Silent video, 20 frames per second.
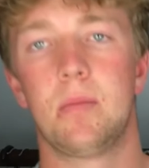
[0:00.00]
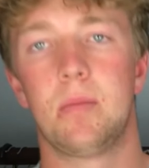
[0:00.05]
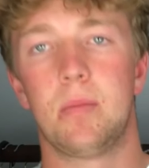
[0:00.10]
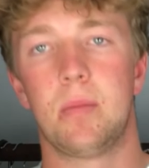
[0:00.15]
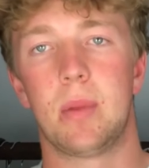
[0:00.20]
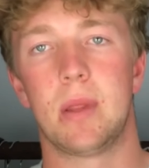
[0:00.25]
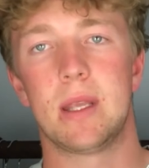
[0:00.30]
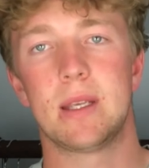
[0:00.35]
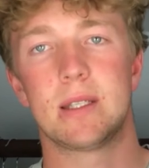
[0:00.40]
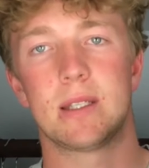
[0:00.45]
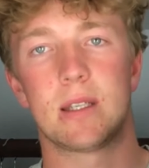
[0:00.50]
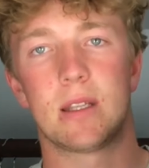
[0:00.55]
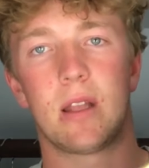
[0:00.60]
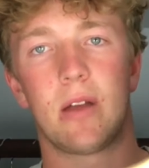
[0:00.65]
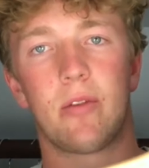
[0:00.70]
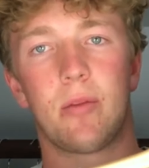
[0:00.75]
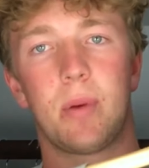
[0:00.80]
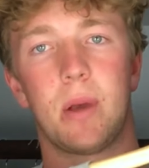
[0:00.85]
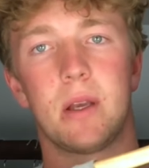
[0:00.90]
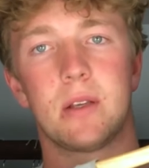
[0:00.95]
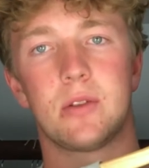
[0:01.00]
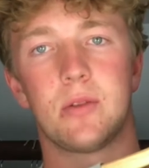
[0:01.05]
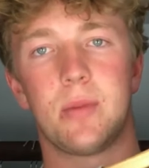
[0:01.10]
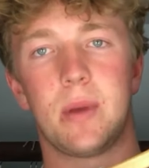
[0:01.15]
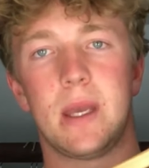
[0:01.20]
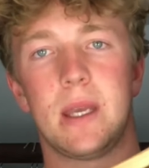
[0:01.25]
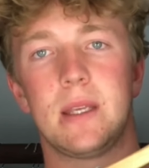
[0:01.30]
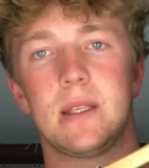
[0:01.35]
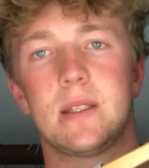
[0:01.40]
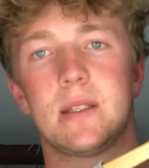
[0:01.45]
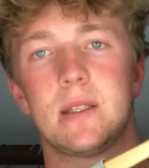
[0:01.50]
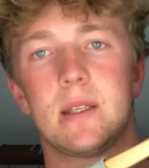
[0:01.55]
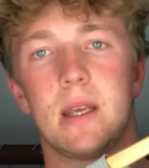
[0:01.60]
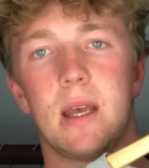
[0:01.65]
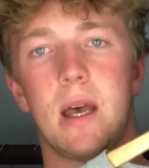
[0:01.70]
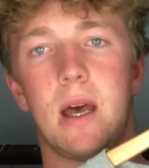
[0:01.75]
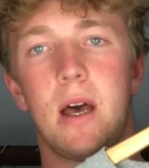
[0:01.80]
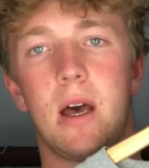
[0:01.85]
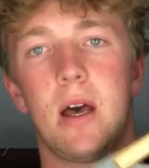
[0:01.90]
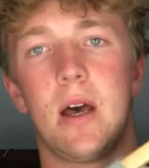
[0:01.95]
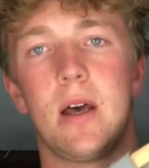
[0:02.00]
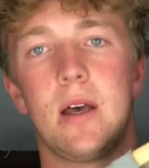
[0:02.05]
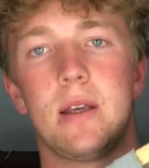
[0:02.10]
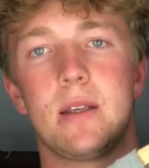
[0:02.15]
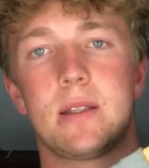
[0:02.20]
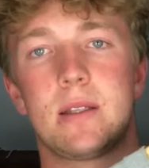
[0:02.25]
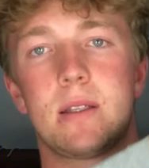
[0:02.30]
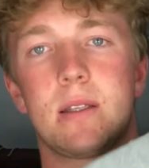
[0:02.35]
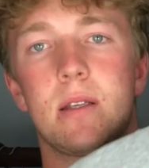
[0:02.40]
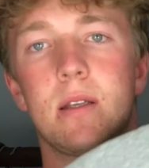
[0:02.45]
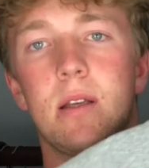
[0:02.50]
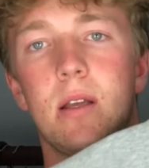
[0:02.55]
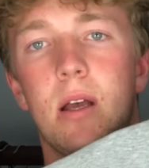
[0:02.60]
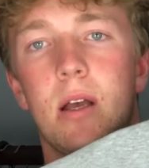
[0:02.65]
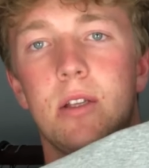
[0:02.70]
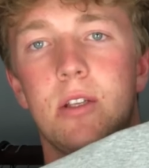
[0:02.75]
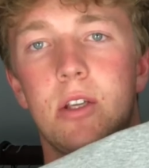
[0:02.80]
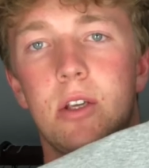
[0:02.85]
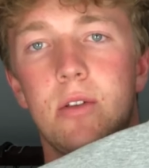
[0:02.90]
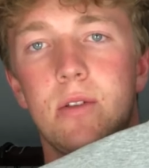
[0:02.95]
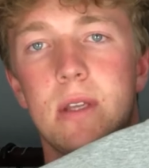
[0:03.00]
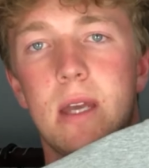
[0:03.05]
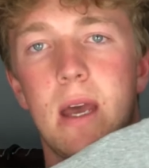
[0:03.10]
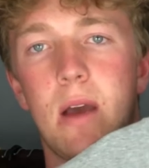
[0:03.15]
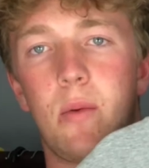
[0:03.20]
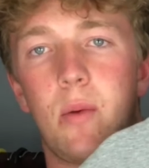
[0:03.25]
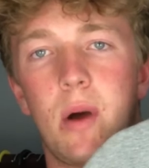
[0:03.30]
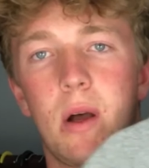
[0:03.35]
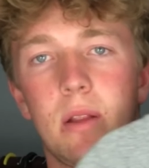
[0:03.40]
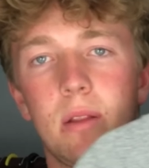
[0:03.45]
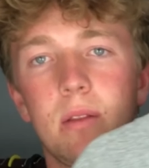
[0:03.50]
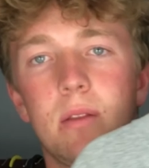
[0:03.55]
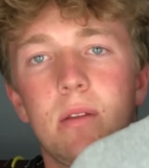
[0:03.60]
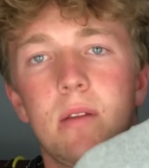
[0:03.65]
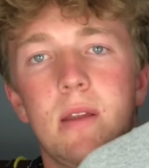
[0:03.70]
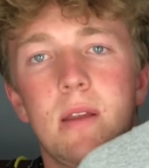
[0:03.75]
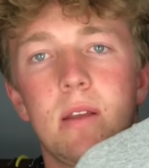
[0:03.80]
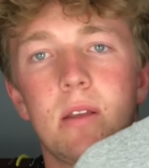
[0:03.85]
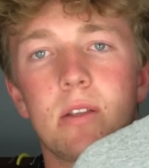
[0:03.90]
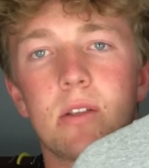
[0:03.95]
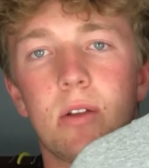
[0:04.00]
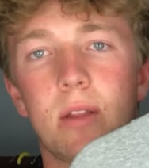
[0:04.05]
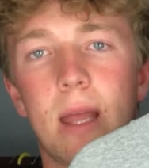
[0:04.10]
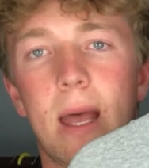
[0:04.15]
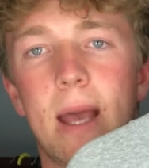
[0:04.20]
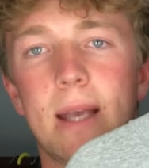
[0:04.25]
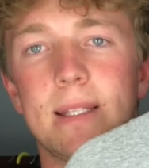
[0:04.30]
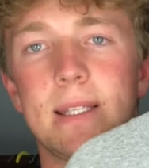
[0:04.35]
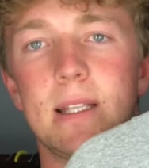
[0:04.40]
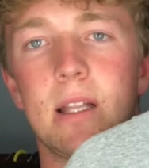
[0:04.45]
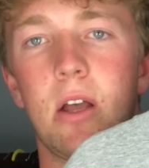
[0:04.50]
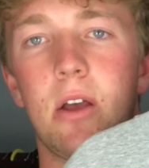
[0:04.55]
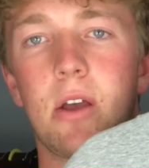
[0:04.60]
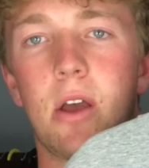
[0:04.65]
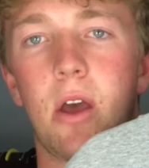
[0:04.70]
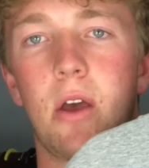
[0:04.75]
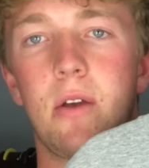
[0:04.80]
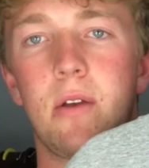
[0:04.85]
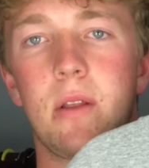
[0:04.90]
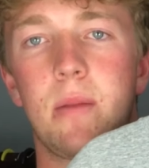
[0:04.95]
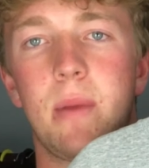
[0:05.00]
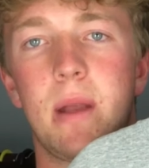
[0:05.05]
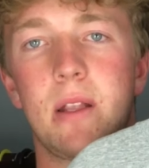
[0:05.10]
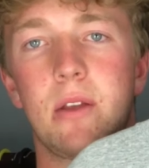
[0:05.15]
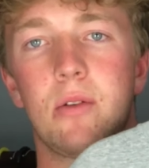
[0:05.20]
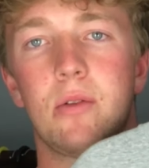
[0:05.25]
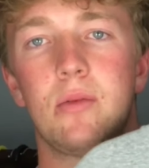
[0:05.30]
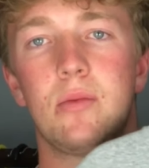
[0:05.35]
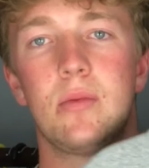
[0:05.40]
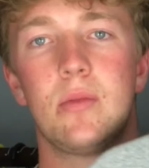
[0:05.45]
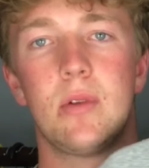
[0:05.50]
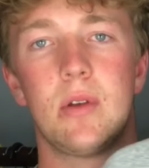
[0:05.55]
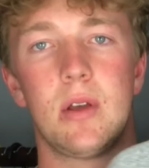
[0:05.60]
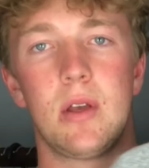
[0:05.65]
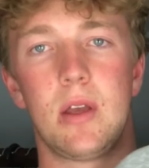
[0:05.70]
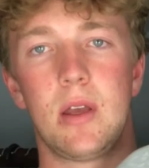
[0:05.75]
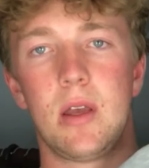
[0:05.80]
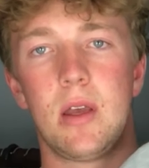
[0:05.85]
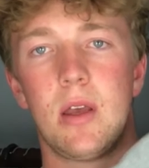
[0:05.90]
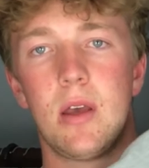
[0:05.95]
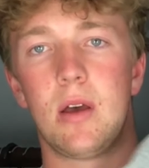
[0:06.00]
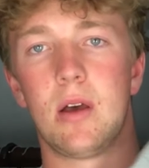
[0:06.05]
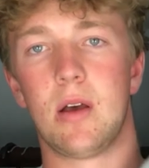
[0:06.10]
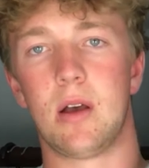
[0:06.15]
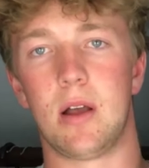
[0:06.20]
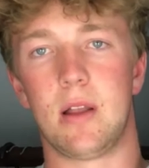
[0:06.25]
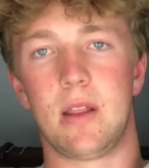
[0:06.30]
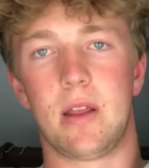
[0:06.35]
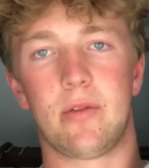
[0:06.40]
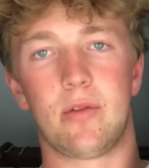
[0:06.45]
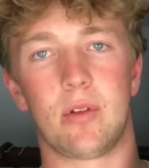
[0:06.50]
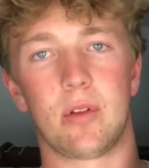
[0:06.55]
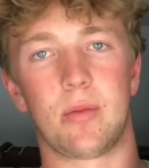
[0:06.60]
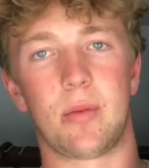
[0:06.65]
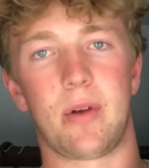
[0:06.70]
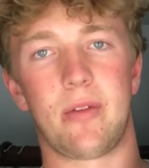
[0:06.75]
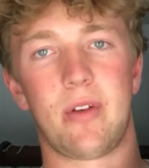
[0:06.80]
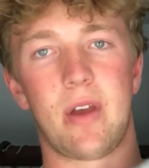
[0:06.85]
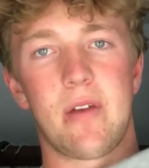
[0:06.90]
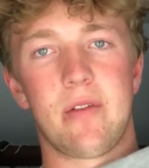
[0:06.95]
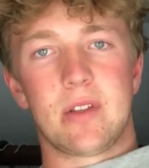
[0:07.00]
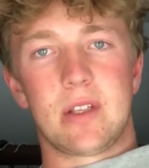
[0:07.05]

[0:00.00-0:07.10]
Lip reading: But this is another personal piece. It's a Tuned Air one. It's got the Hexy logo in the middle. Another one of my favorite